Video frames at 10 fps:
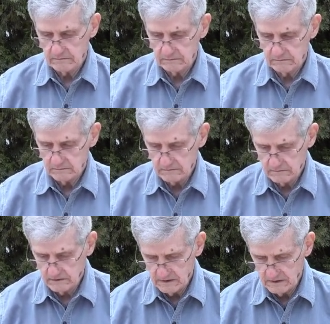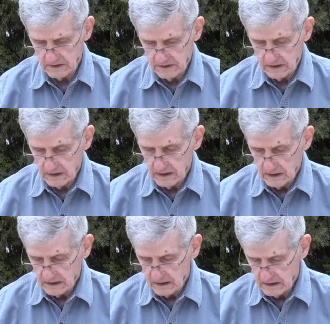
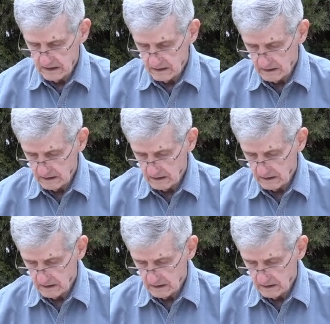(no one is talking)